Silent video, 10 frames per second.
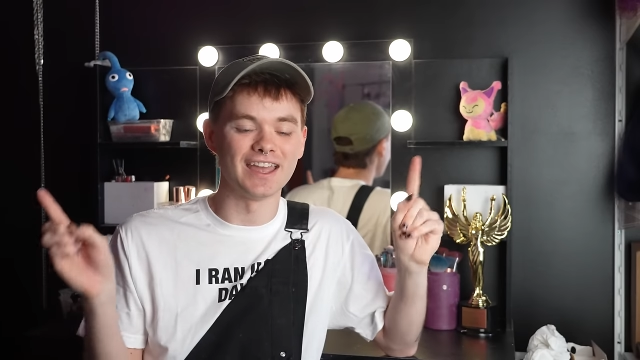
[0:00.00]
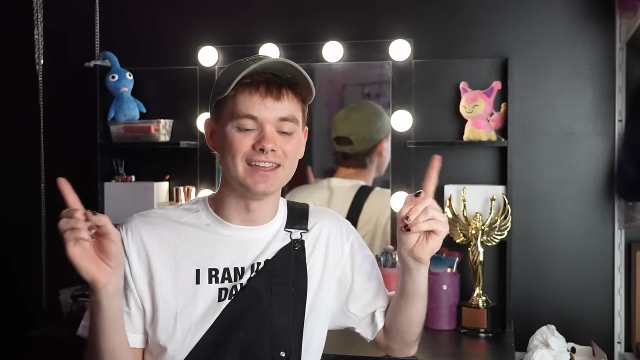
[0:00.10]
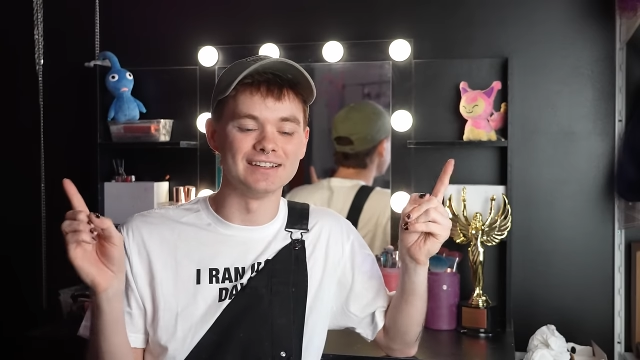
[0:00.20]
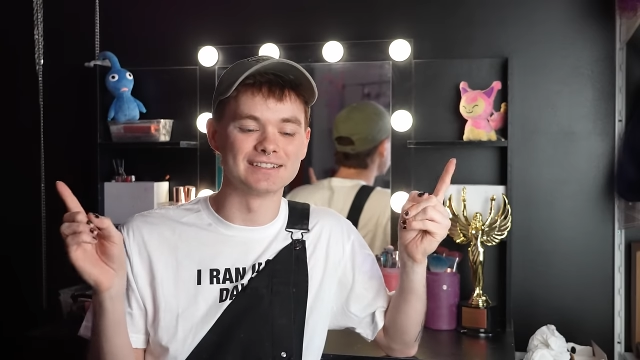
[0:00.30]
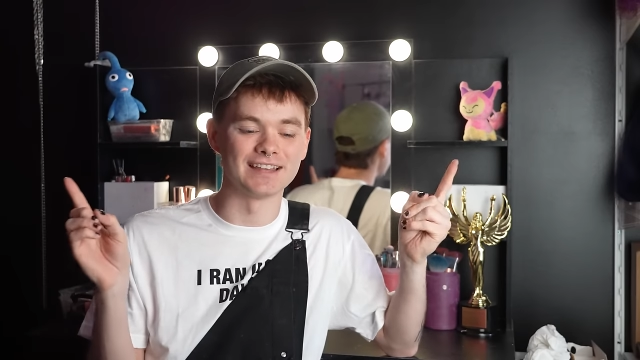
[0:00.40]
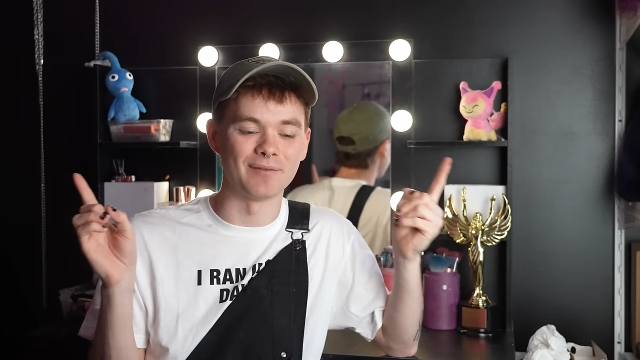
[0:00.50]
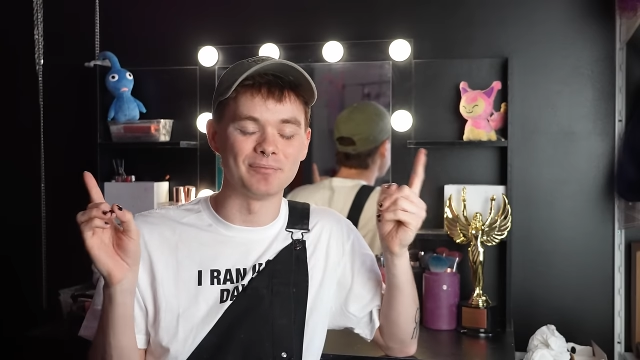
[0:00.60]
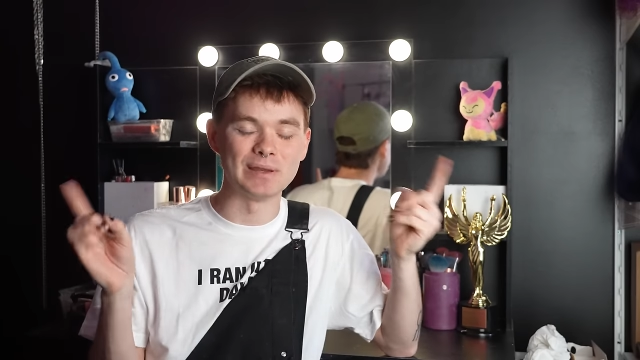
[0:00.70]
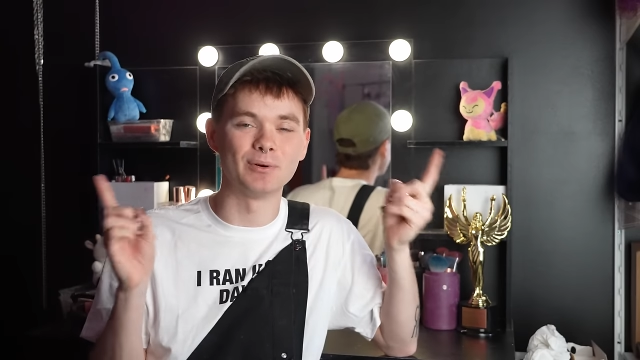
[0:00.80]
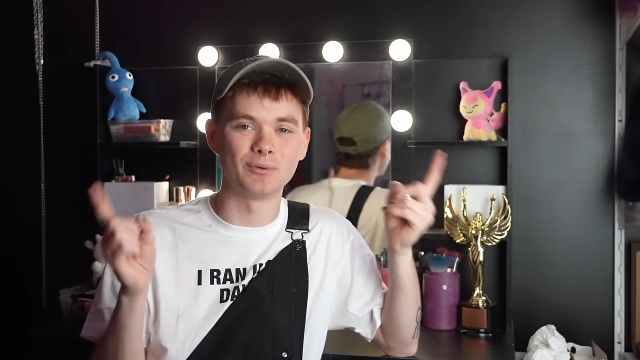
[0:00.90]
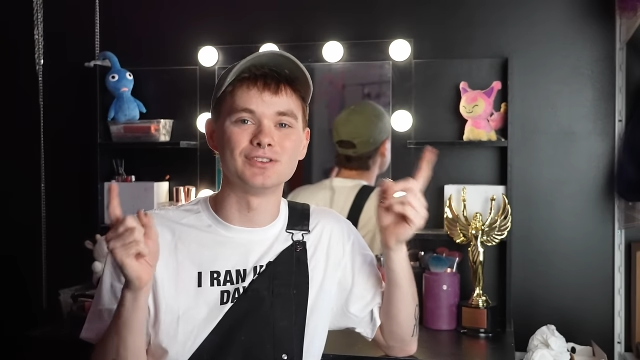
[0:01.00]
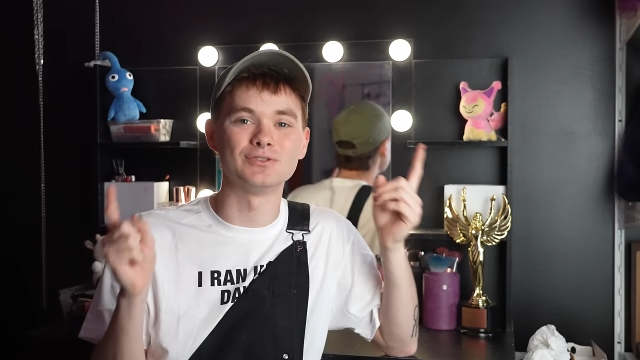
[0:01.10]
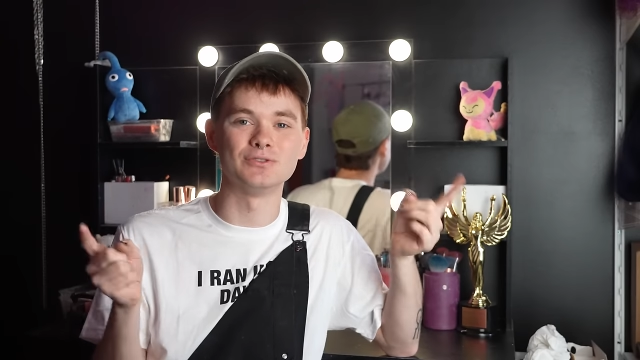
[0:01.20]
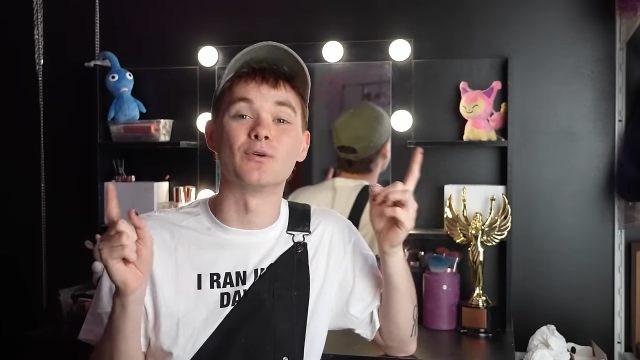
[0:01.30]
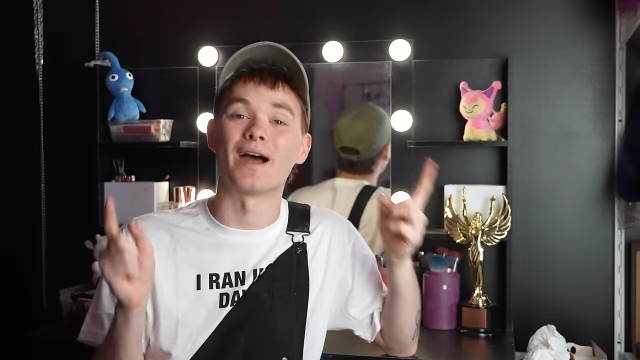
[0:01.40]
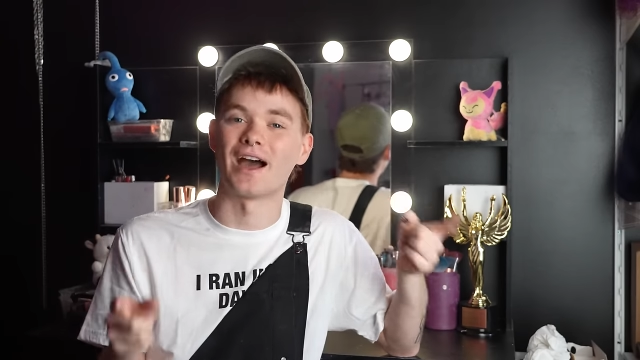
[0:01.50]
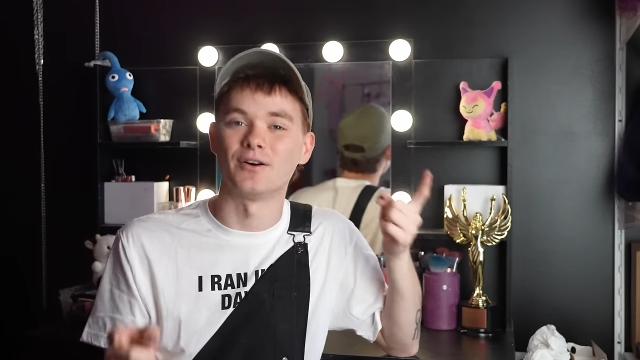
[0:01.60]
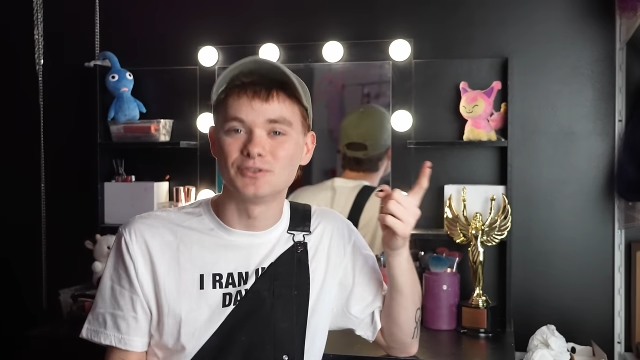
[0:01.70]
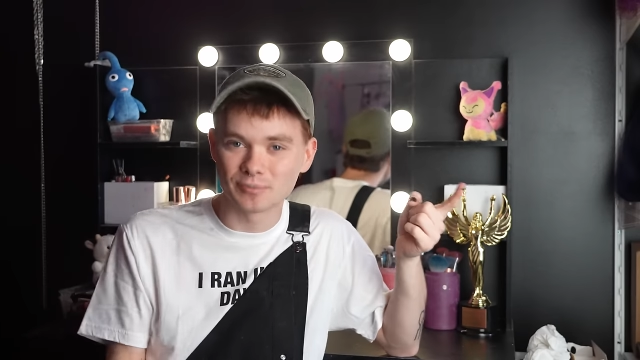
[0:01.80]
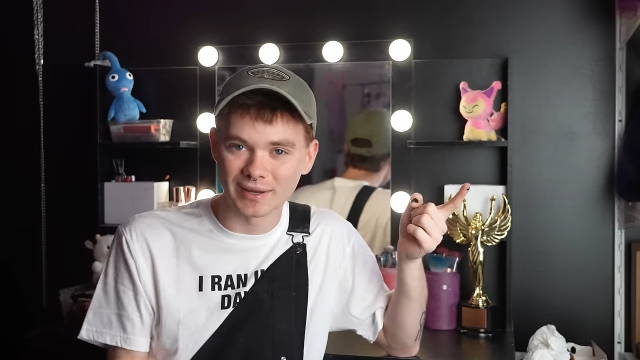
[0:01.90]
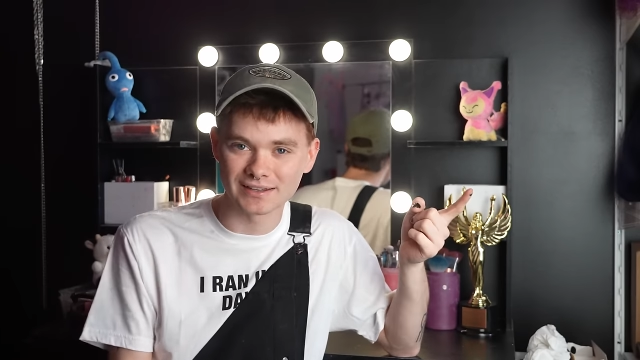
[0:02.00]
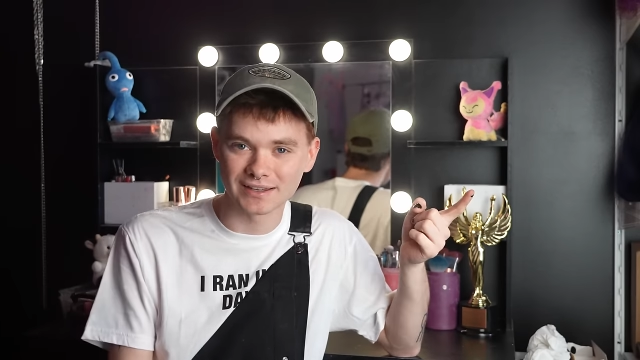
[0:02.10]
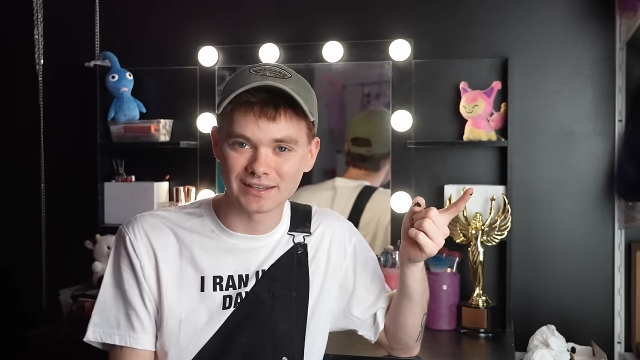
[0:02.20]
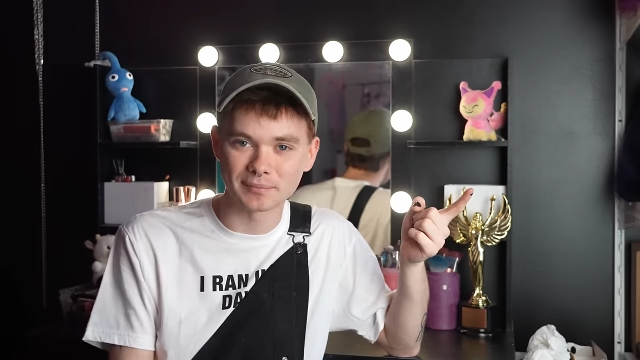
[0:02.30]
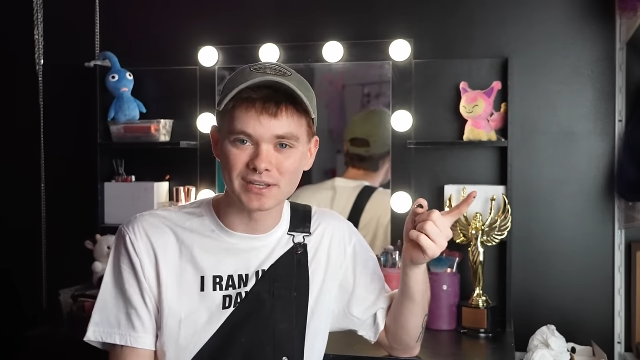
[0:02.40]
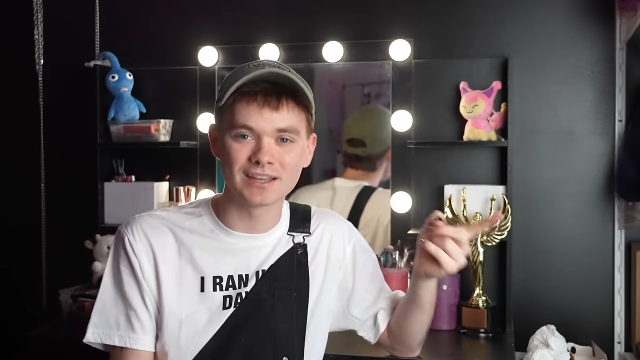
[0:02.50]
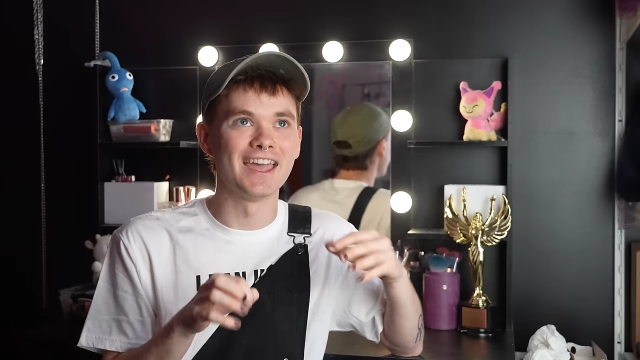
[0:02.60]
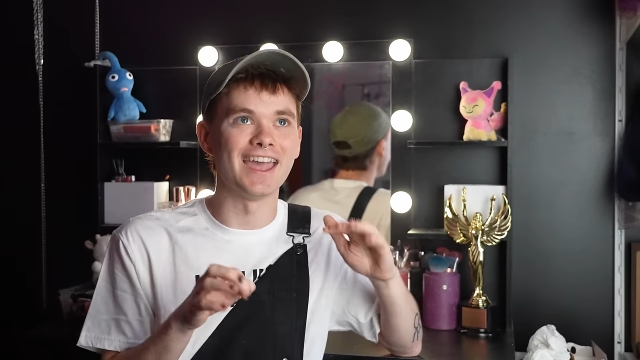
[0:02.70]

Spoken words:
is that people want to know how to paint like me,